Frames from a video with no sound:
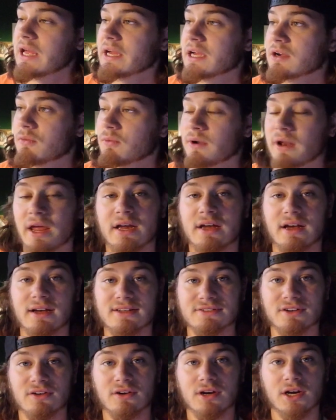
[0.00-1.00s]
Like, when I
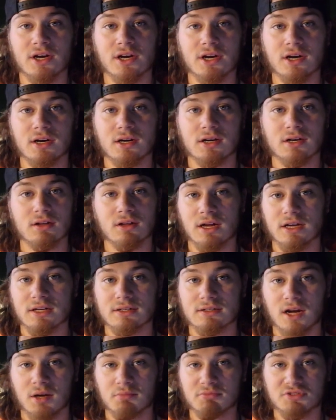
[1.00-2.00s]
cuss on here,
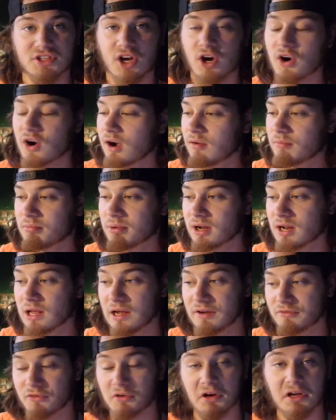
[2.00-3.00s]
like, I'm sorry, but
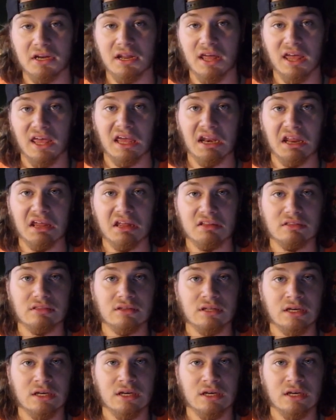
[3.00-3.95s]
I freaking hate it.